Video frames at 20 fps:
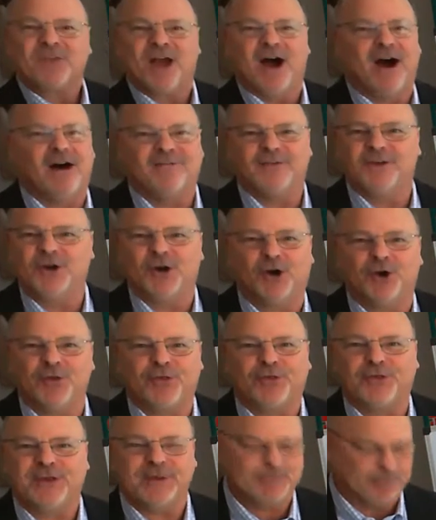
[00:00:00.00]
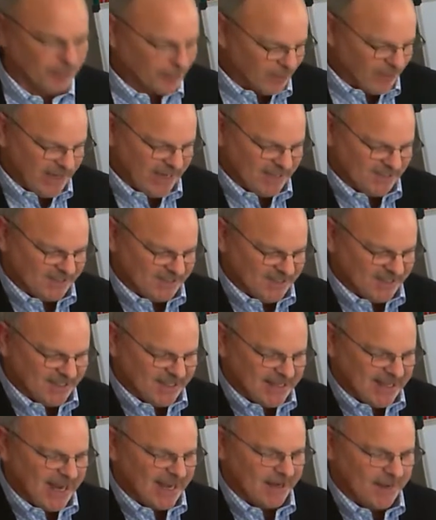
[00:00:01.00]
of an earthly priest.
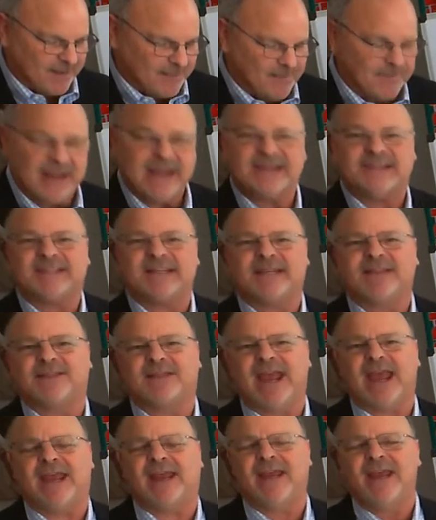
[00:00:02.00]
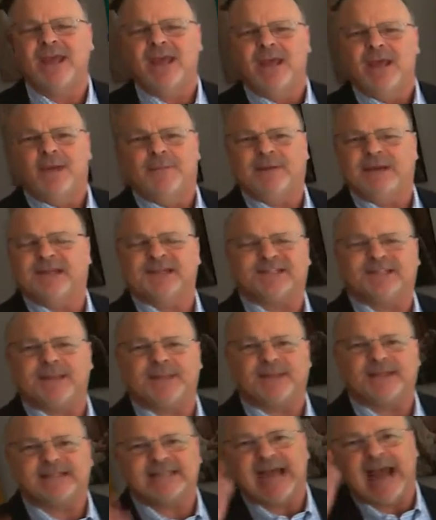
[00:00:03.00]
Isn't that an amazing thing? Because in
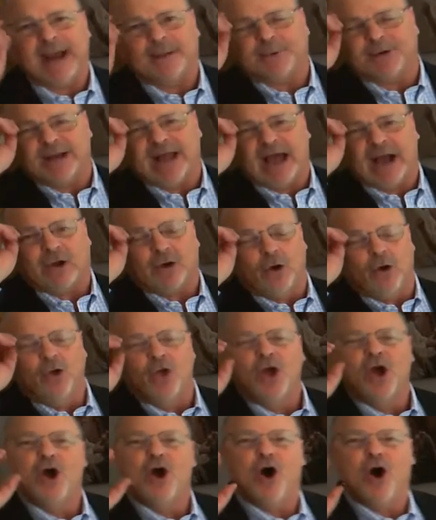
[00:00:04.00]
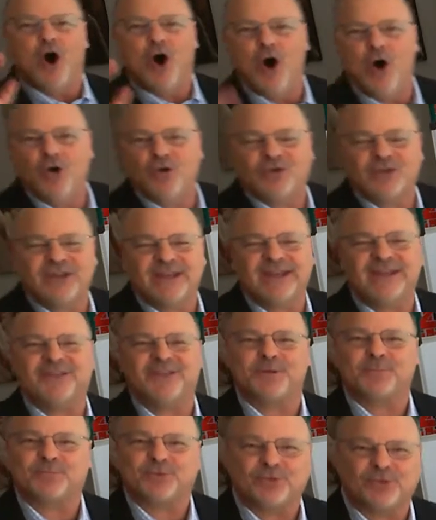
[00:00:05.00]
the tabernacle, only
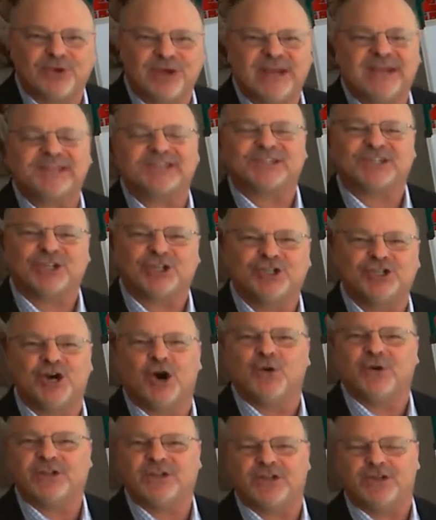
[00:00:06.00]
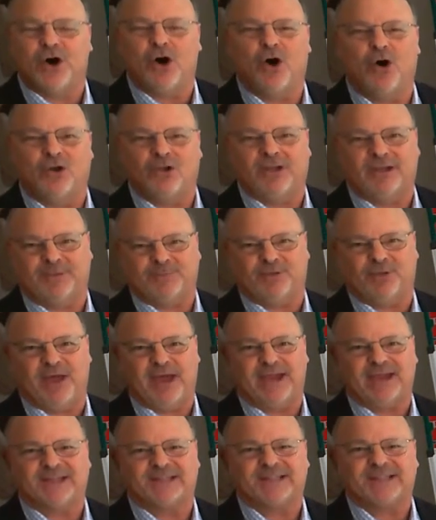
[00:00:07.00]
the priest could go into the holy
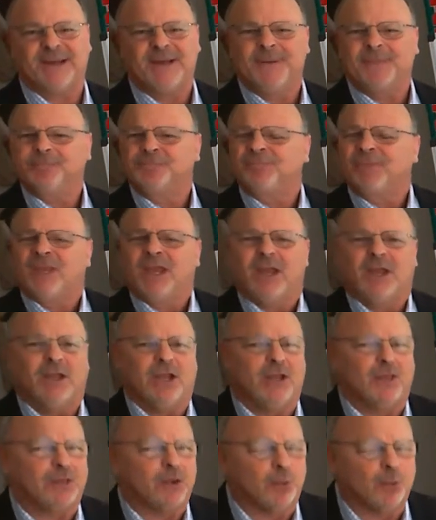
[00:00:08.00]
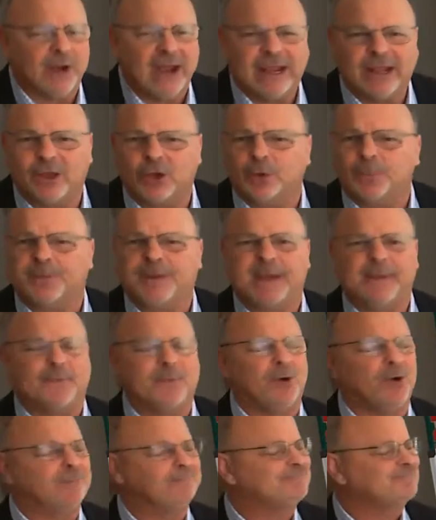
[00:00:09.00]
place. The regular
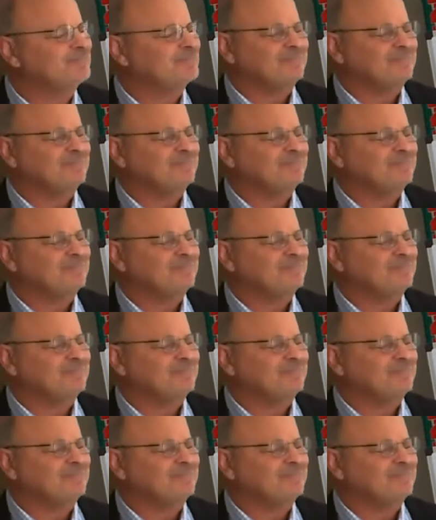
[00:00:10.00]
people